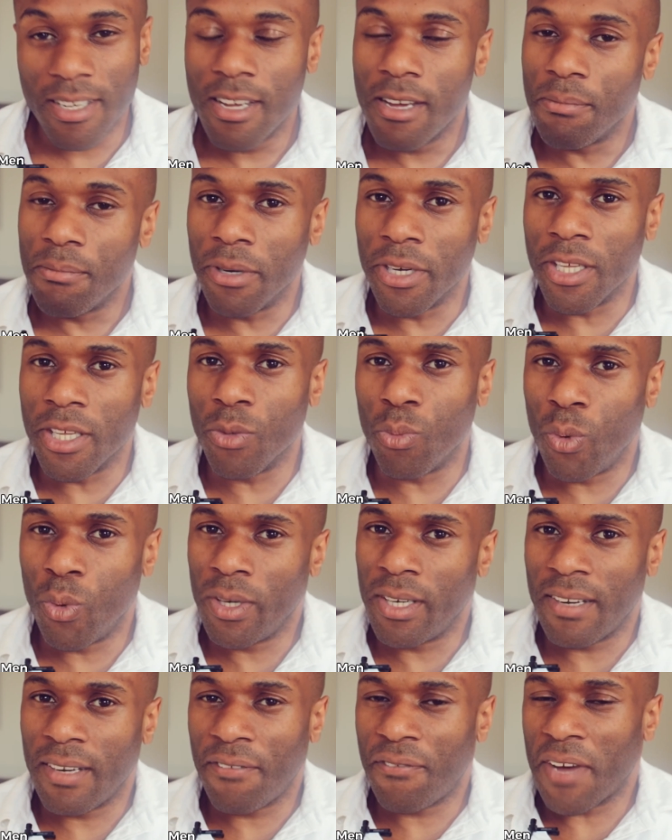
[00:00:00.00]
But you
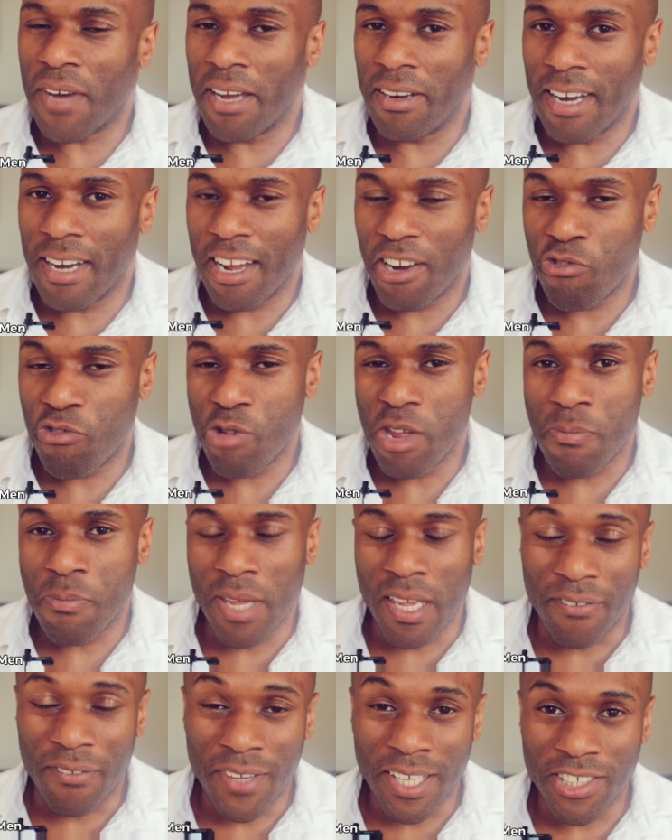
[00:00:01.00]
wouldn't have found that creepy
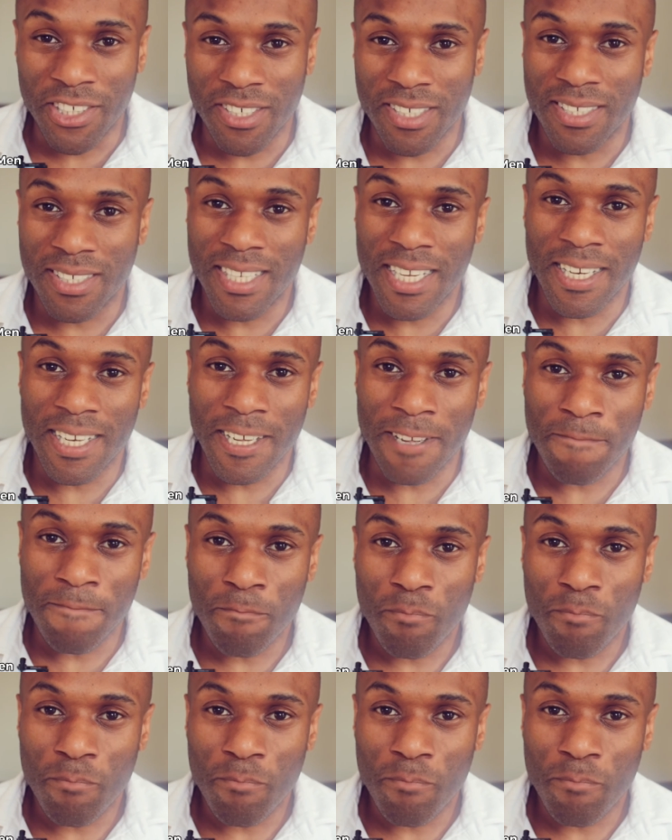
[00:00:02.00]
if you just did it.